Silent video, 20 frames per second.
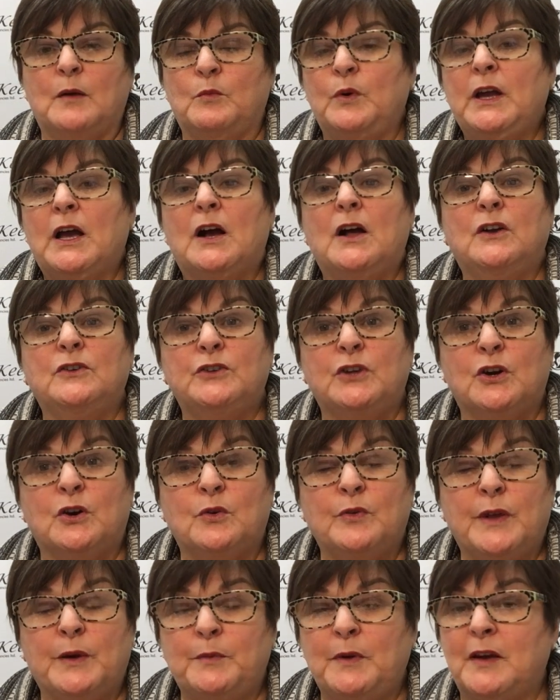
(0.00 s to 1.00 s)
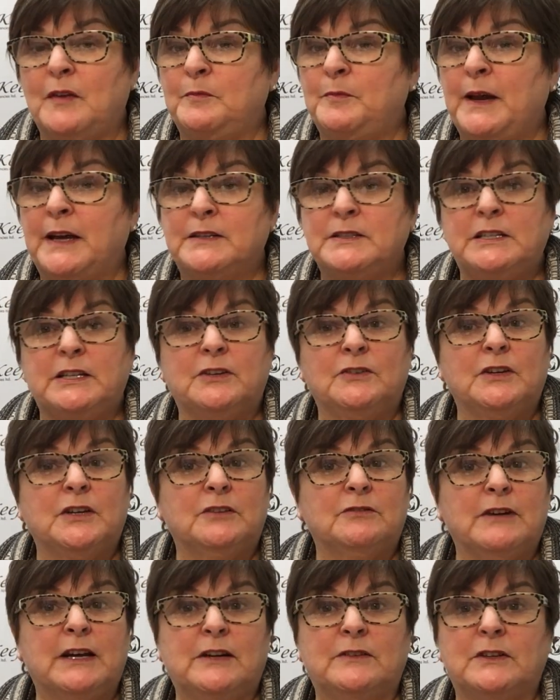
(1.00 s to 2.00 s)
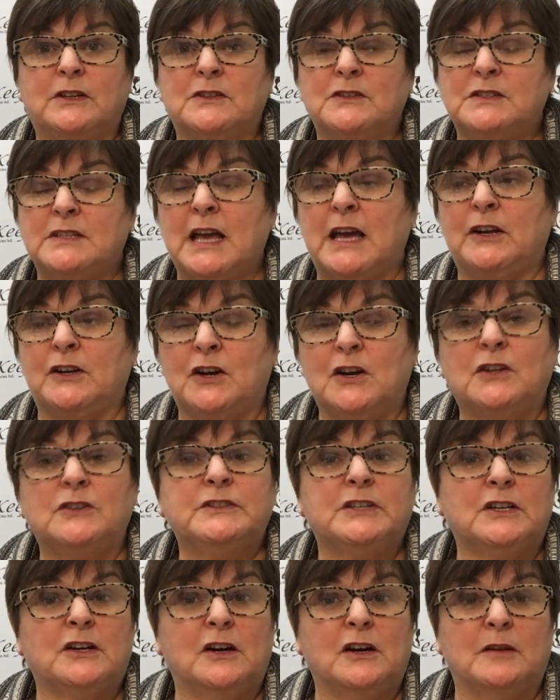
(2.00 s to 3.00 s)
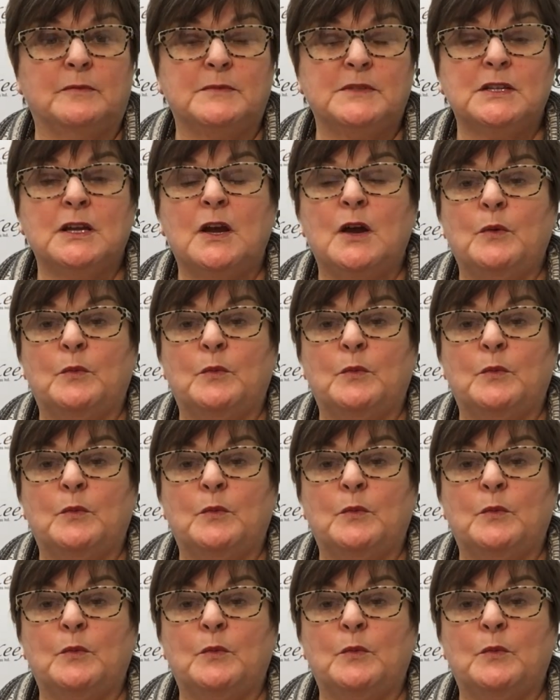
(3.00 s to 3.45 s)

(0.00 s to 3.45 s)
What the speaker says: We all know that we have bacteria around us at all times.